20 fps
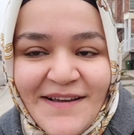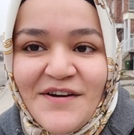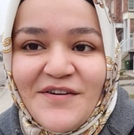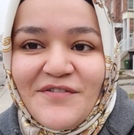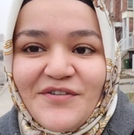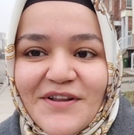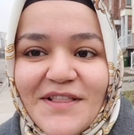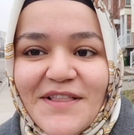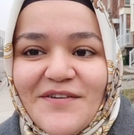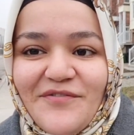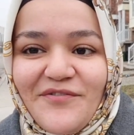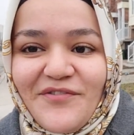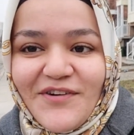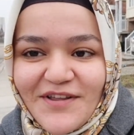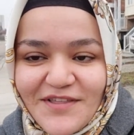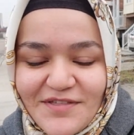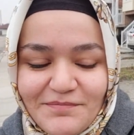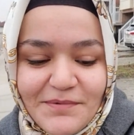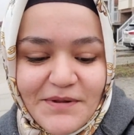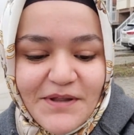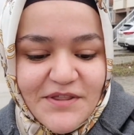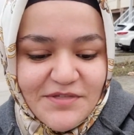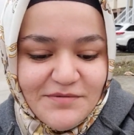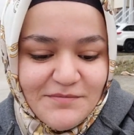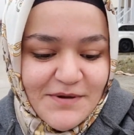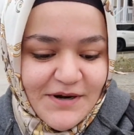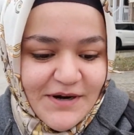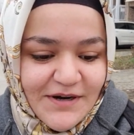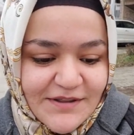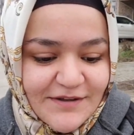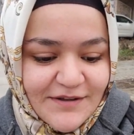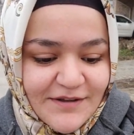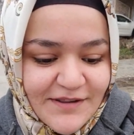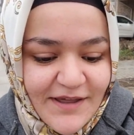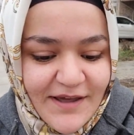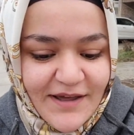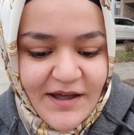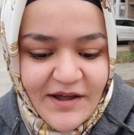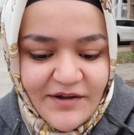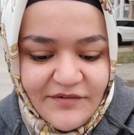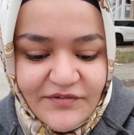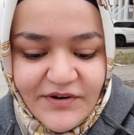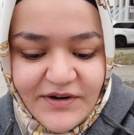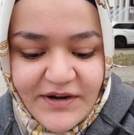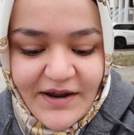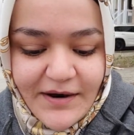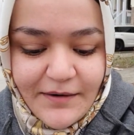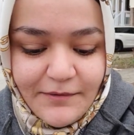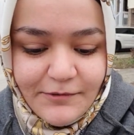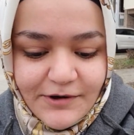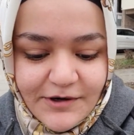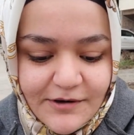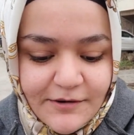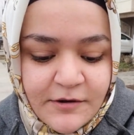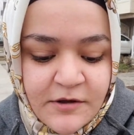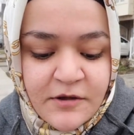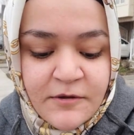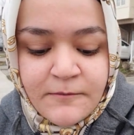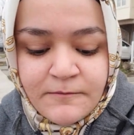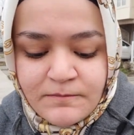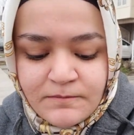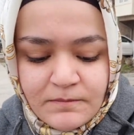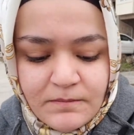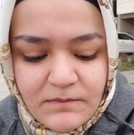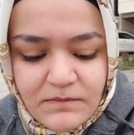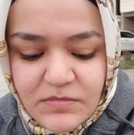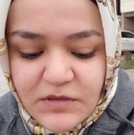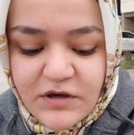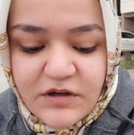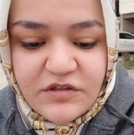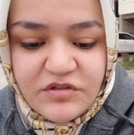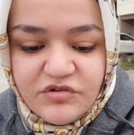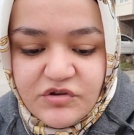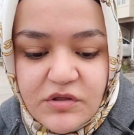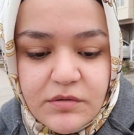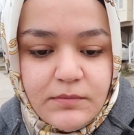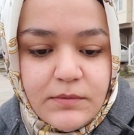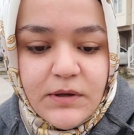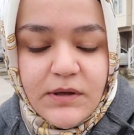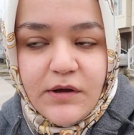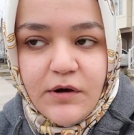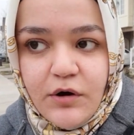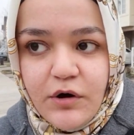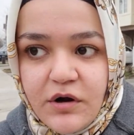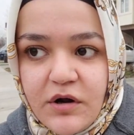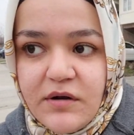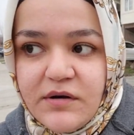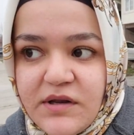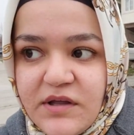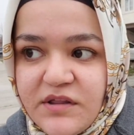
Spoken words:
for the first blood smear, I took like half an hour. It's just really hard,